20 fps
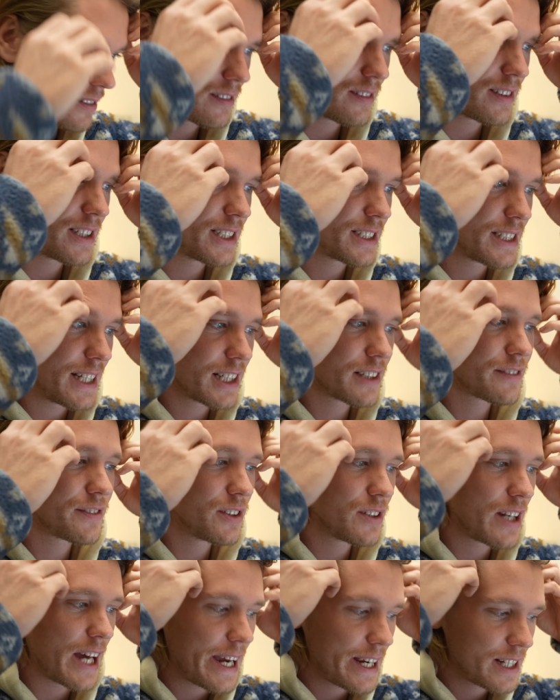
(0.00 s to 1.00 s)
these next
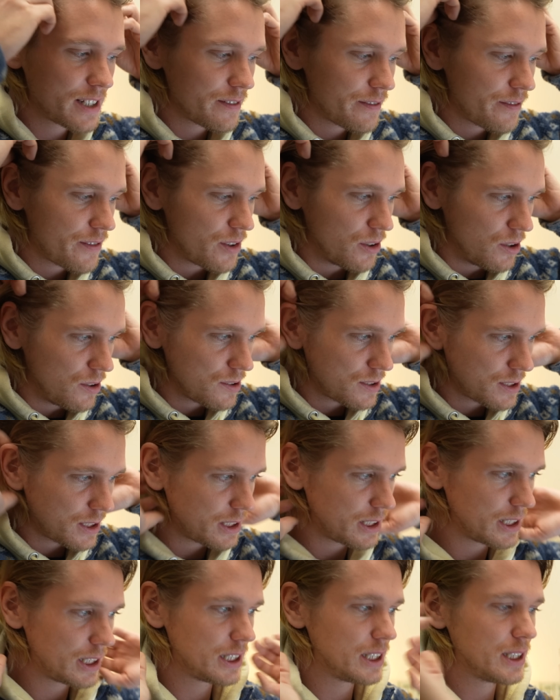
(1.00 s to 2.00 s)
few days of thought.
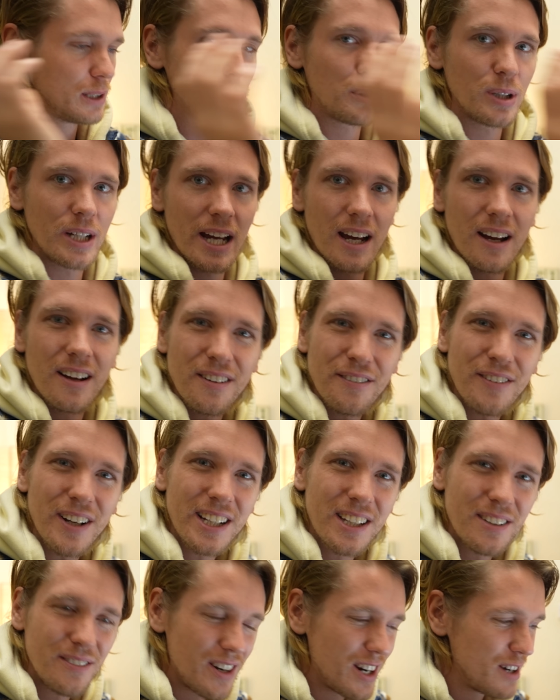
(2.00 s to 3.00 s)
But yeah,
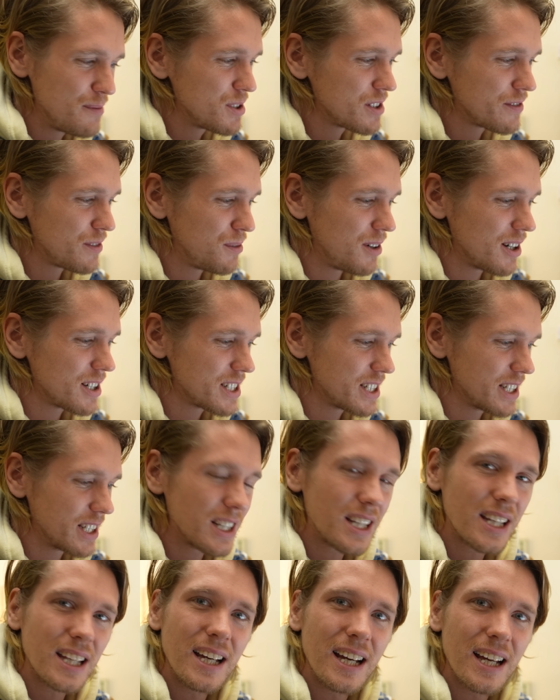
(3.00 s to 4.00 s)
thank you very much for watching
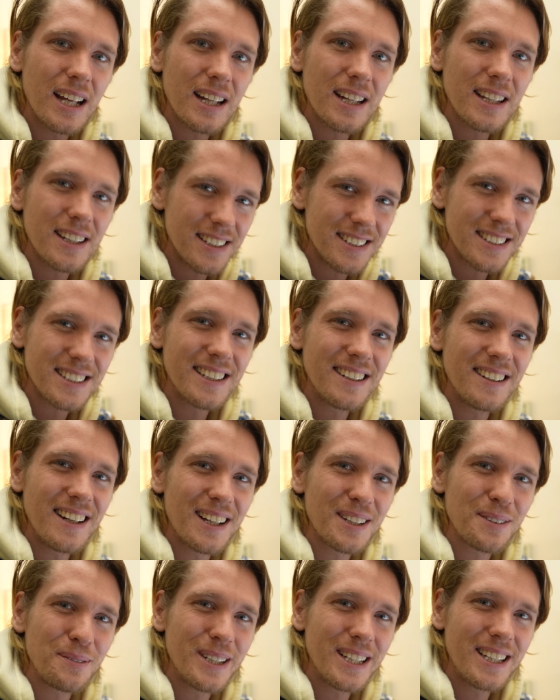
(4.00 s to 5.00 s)
and see you
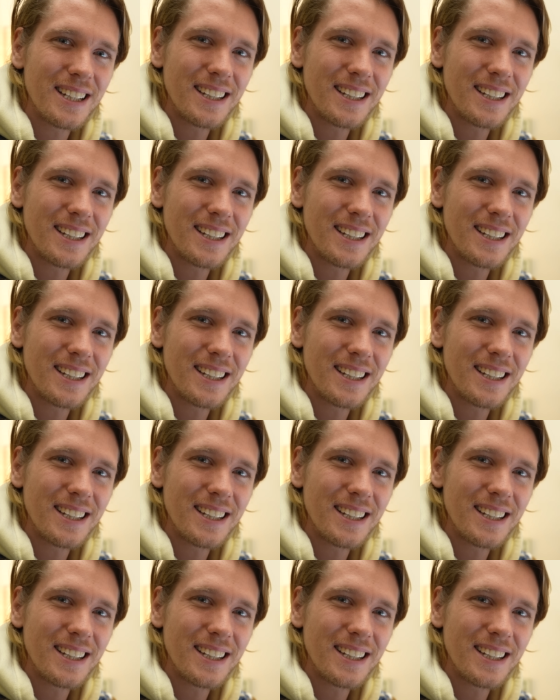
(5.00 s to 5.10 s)
next week.